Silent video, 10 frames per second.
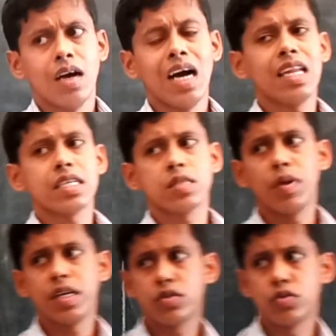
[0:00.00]
I will
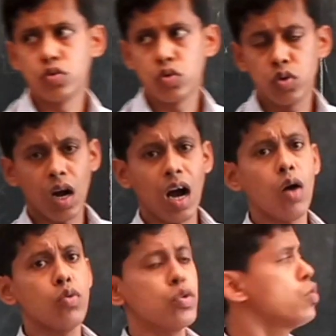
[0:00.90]
explain to you
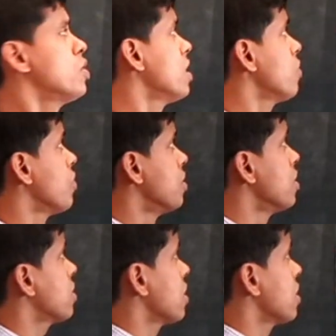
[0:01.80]
how do you deal with this